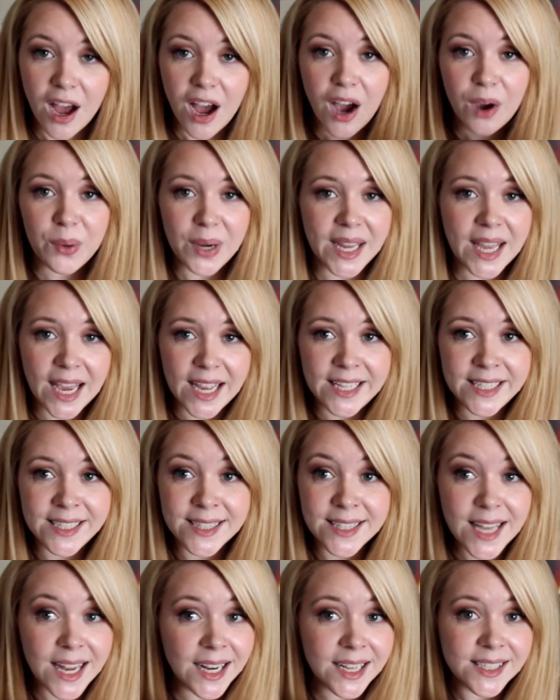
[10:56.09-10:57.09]
Alright guys,
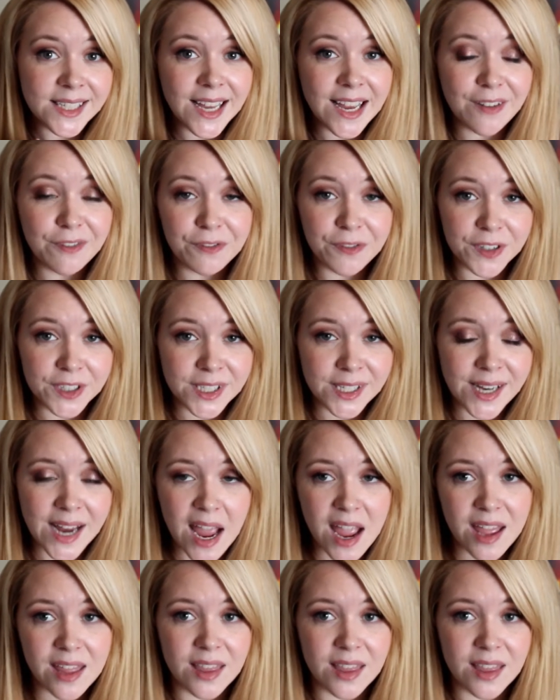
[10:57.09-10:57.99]
that is it for today.